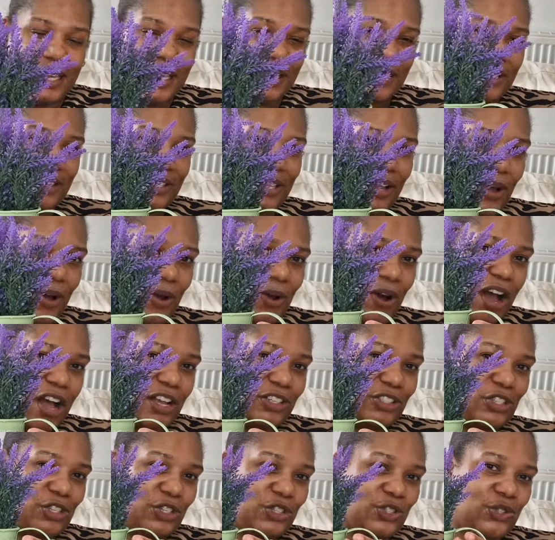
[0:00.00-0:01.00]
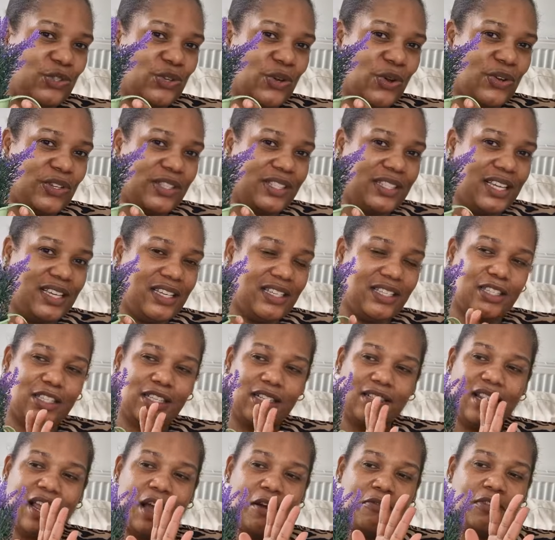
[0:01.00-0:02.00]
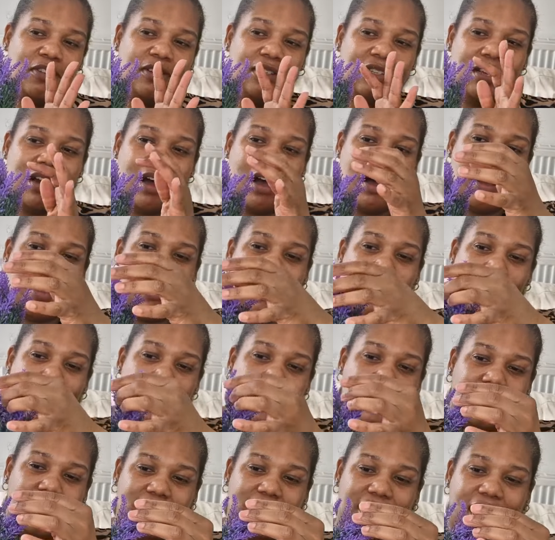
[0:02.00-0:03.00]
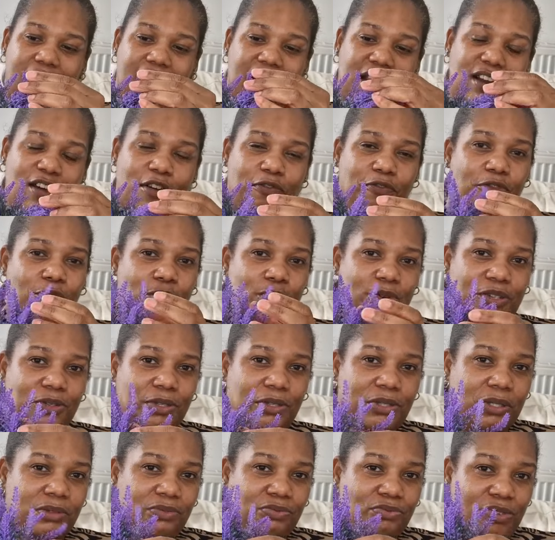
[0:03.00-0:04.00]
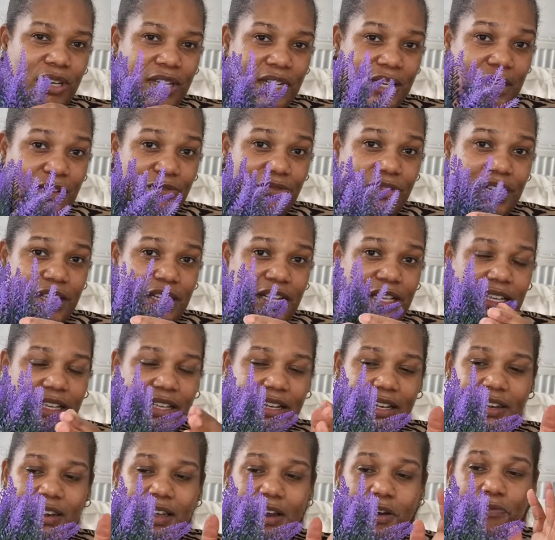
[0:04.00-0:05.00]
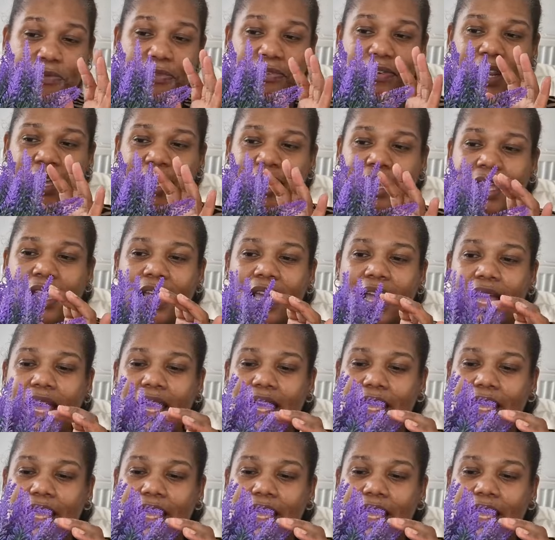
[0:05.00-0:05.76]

So I just saw this lavender and I thought this was really, really lovely.